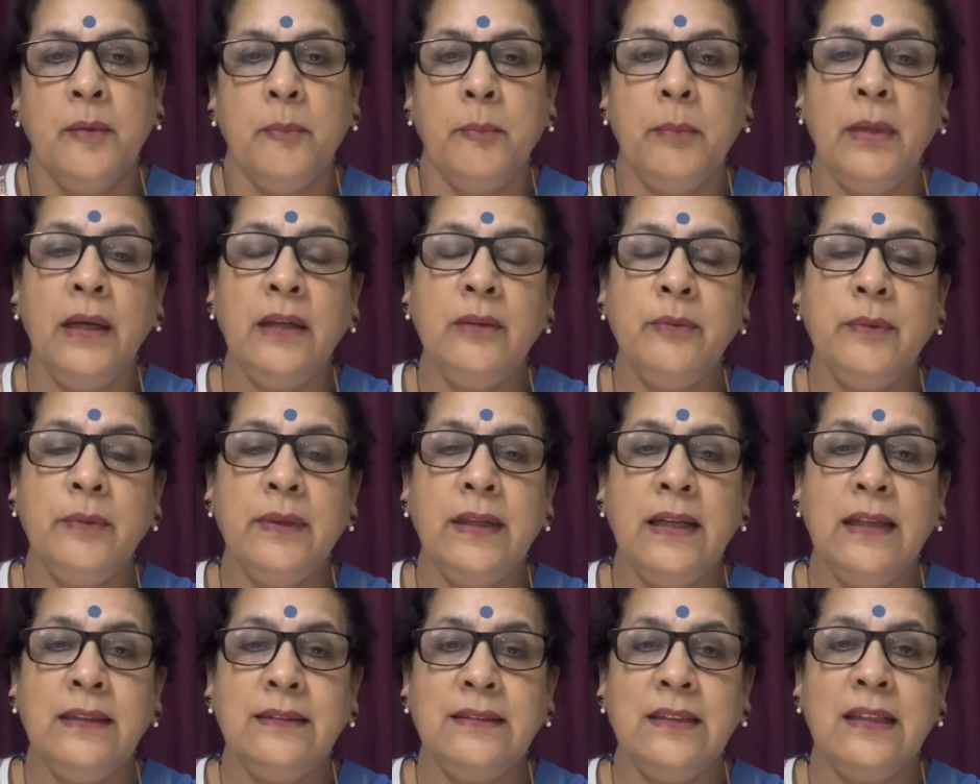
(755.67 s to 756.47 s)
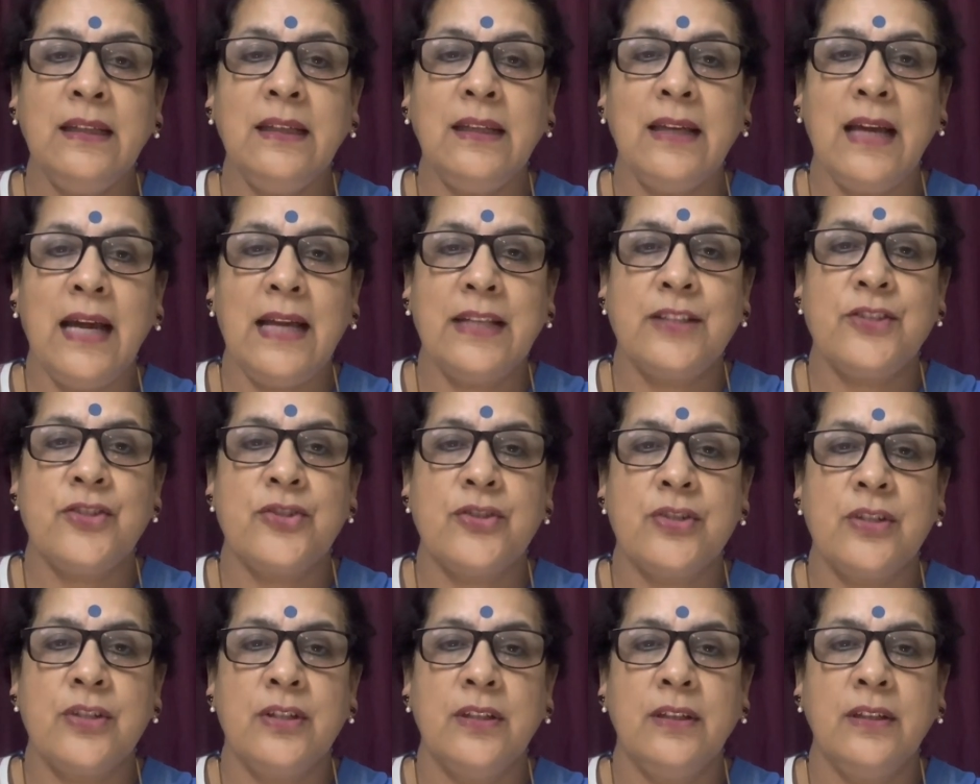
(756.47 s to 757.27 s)
But when I say
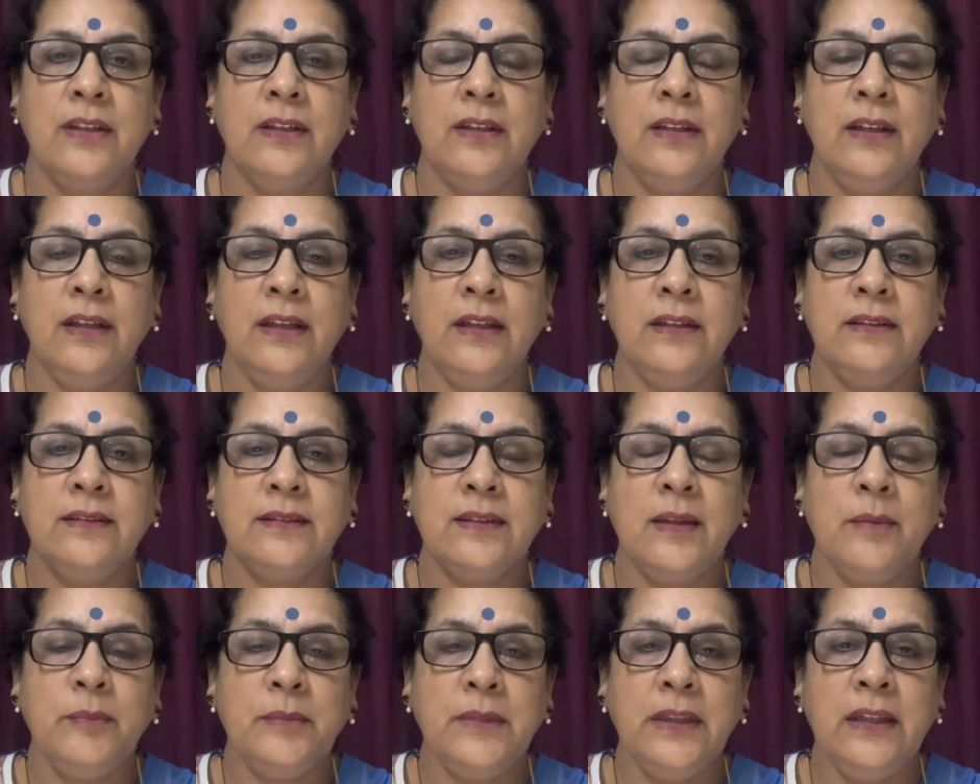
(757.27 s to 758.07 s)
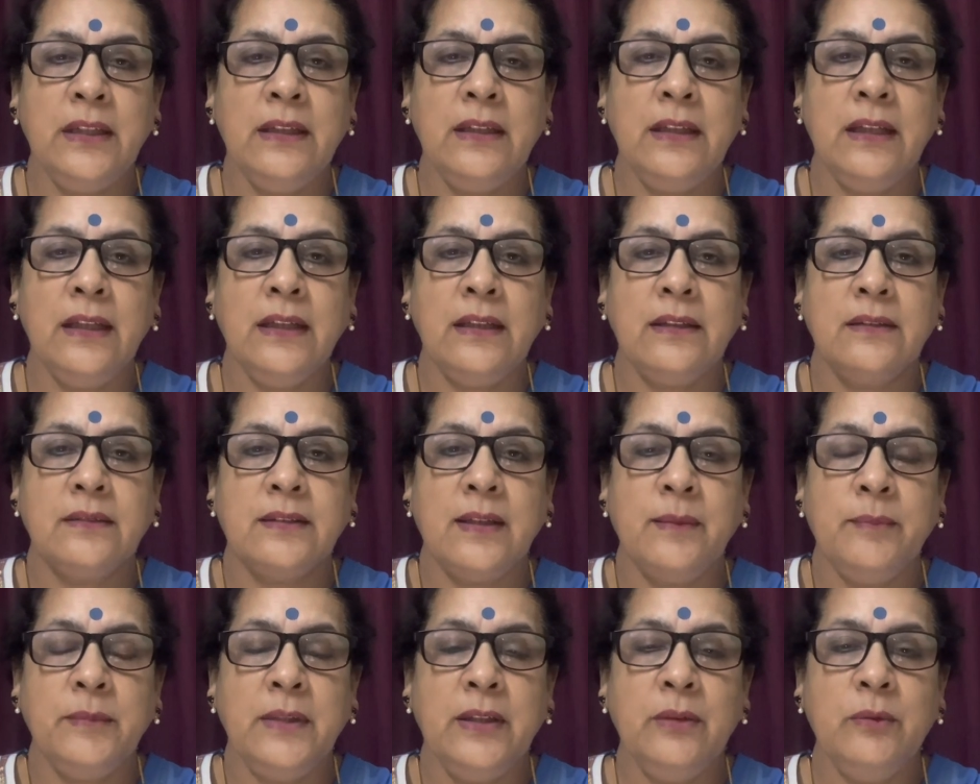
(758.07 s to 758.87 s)
catch, it's something like
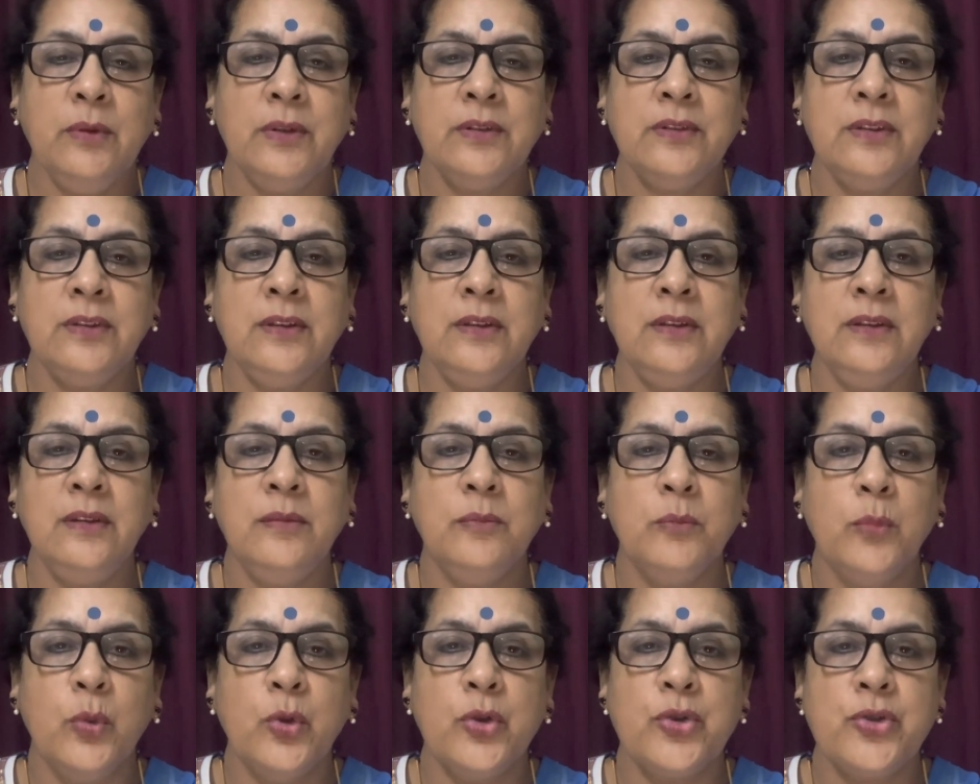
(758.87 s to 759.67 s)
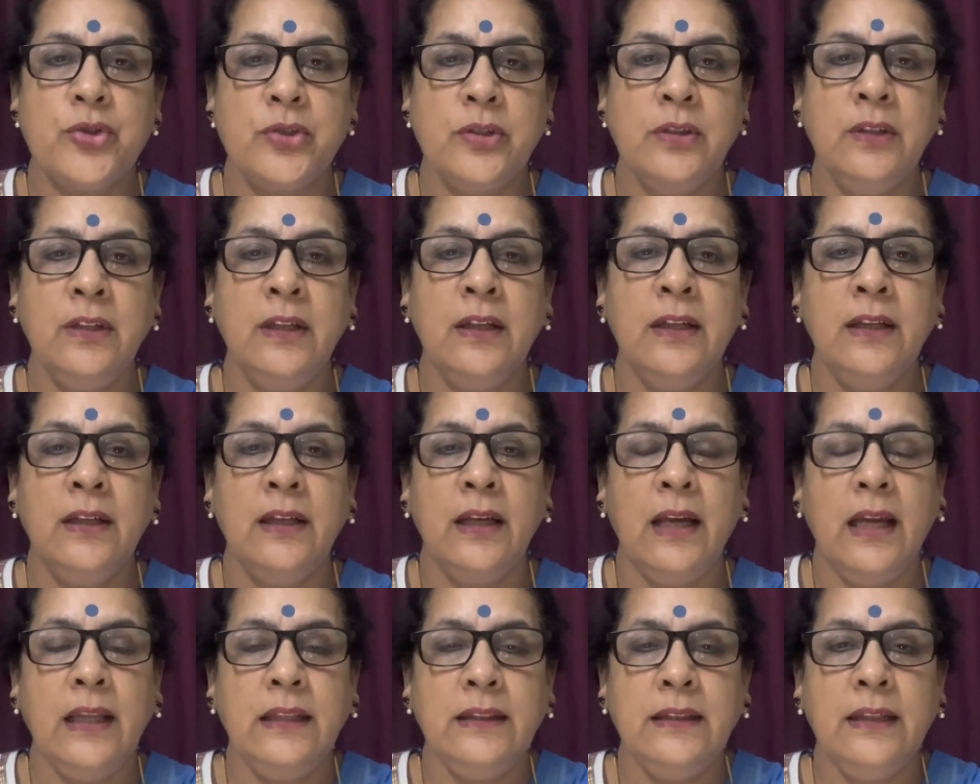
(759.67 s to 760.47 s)
something was in motion
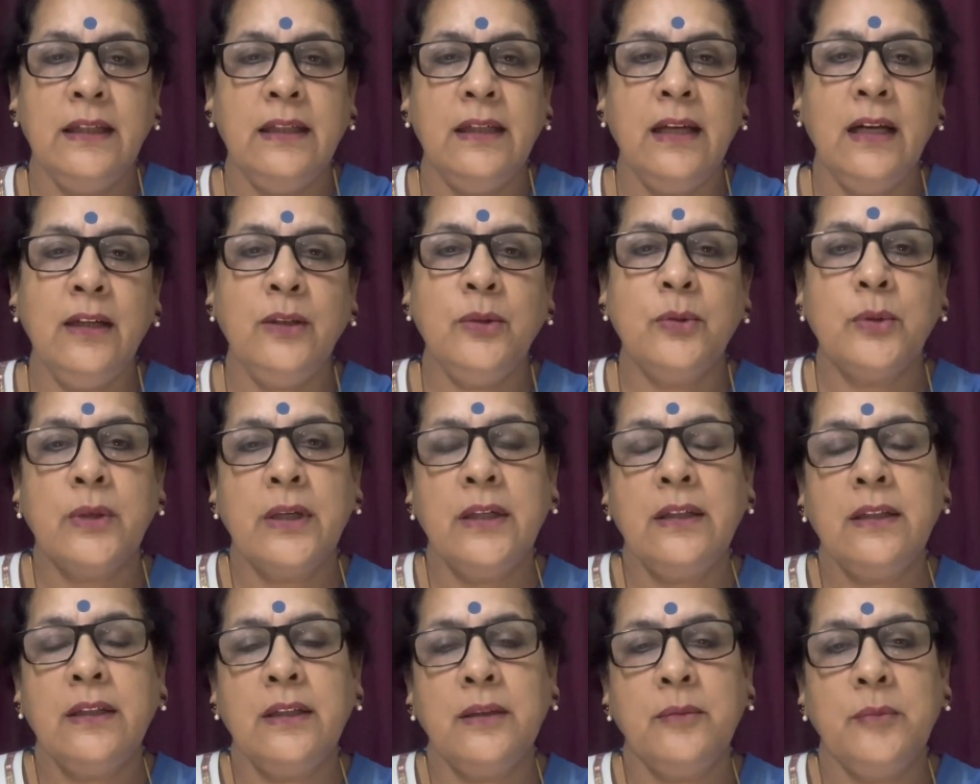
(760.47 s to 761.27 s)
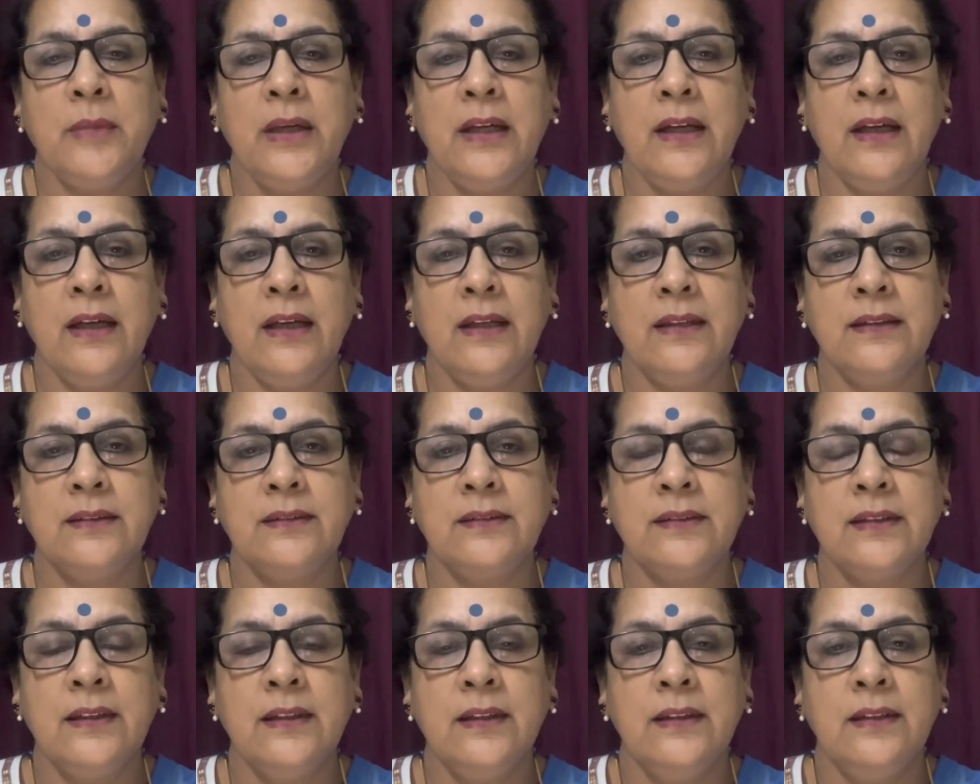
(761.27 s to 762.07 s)
and then I took it in my
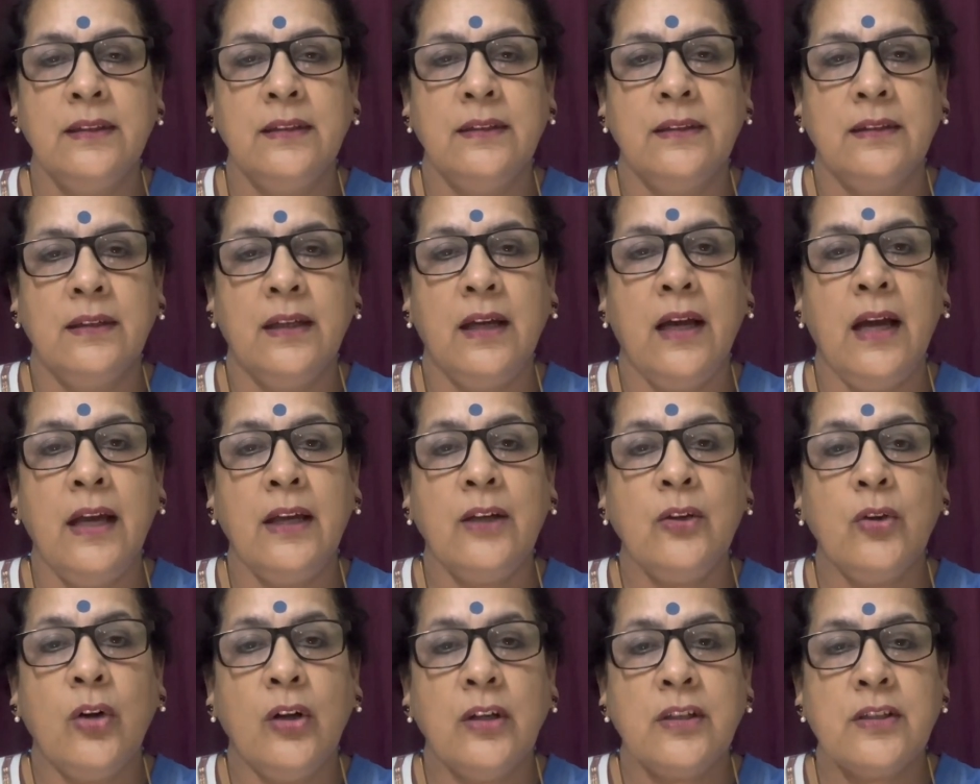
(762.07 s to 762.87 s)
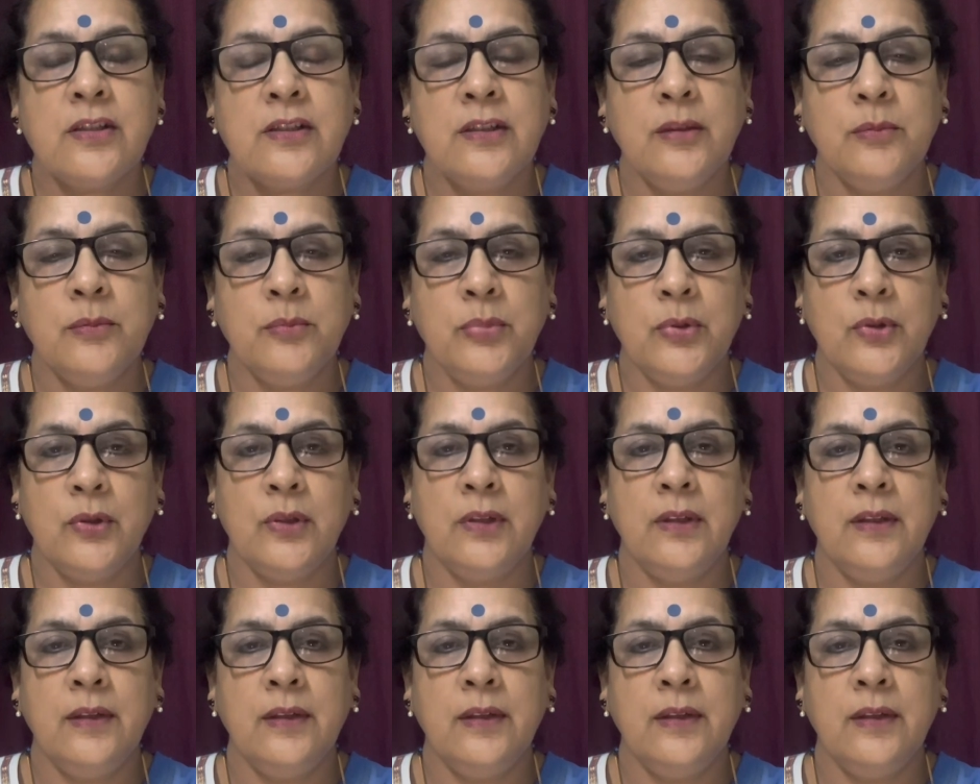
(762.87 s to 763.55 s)
hands. I caught the ball.